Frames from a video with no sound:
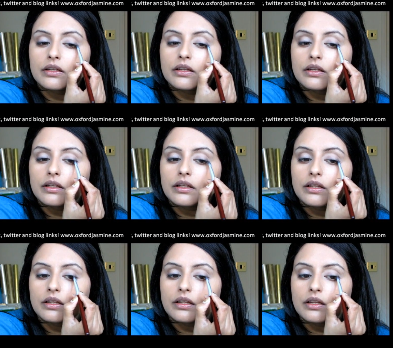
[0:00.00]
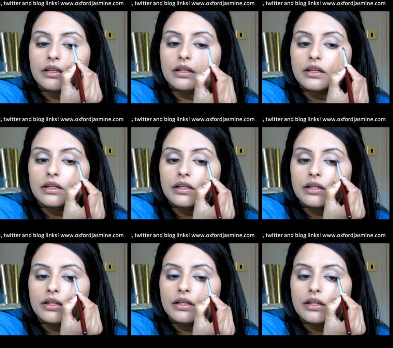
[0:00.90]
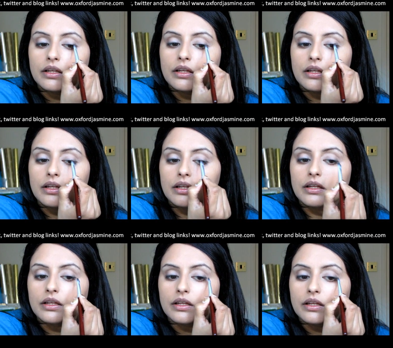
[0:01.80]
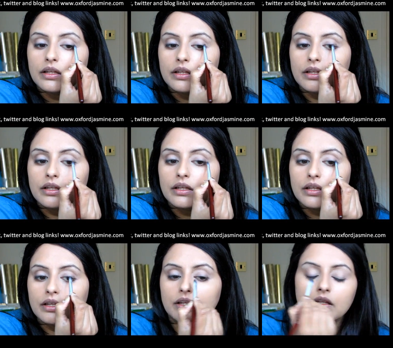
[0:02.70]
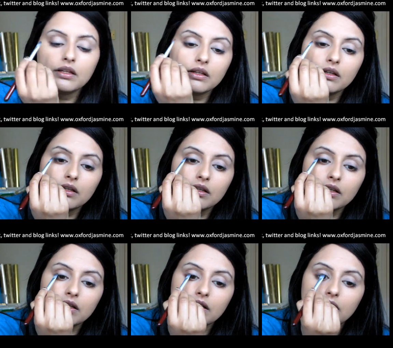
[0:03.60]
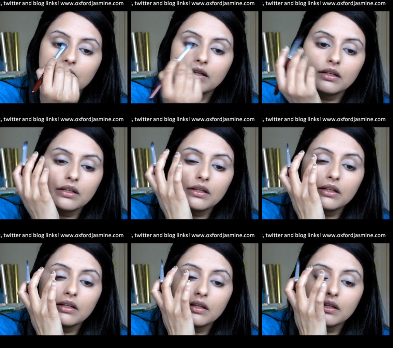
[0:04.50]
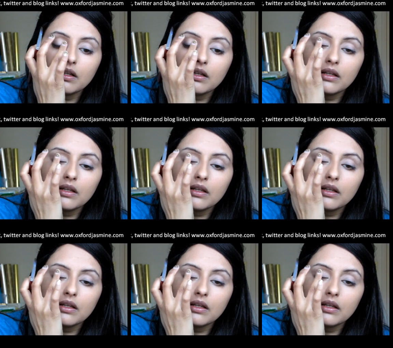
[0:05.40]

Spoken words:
[no speech]